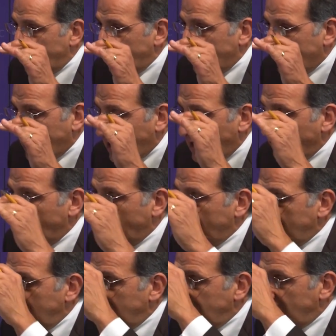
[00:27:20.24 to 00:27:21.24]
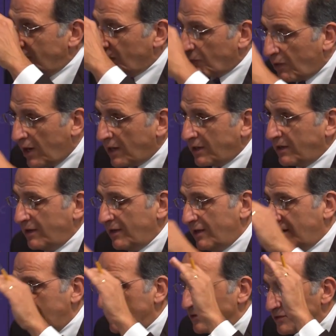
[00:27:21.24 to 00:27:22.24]
a conflict in Iraq
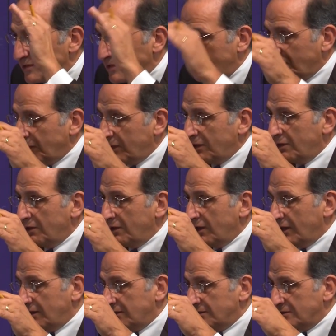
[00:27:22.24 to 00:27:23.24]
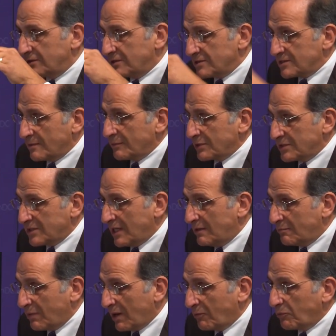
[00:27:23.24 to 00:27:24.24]
and in Syria and to some extent
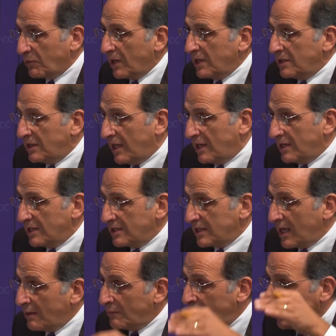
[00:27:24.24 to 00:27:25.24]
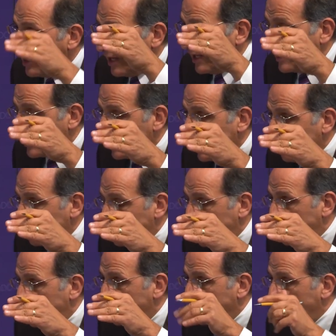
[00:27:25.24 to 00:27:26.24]
in Bahrain and in Yemen and in
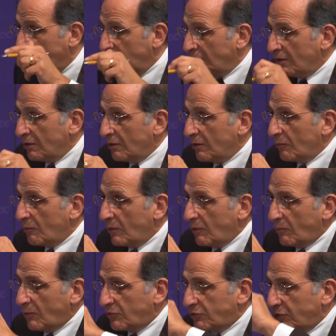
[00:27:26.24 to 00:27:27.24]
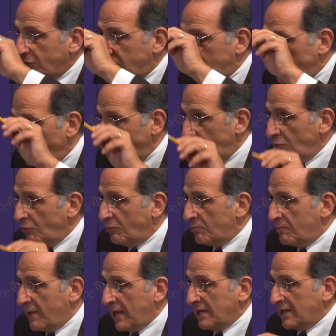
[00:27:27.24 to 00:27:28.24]
Lebanon, with the two
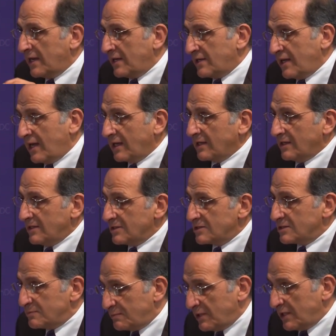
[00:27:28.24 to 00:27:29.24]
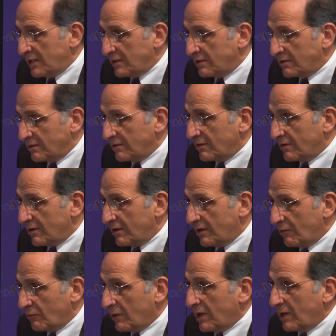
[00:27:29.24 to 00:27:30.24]
main antagonists being uh,
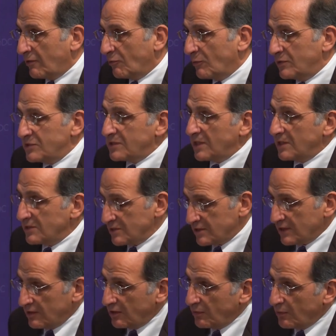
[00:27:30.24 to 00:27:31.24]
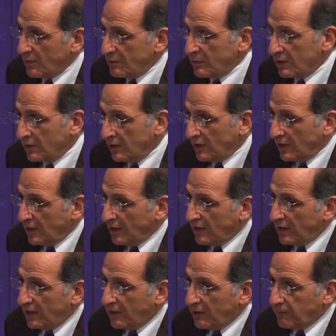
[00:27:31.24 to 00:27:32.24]
Iran on the one side and Saudi Arabia.
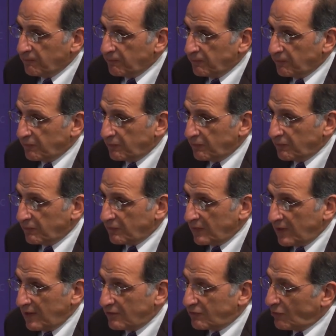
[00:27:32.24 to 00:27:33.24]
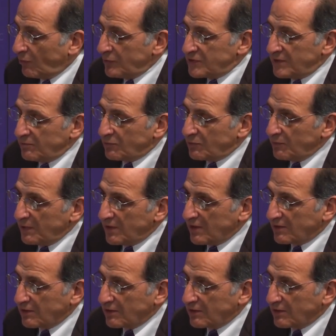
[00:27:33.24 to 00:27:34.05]
Um, it's always seemed to me that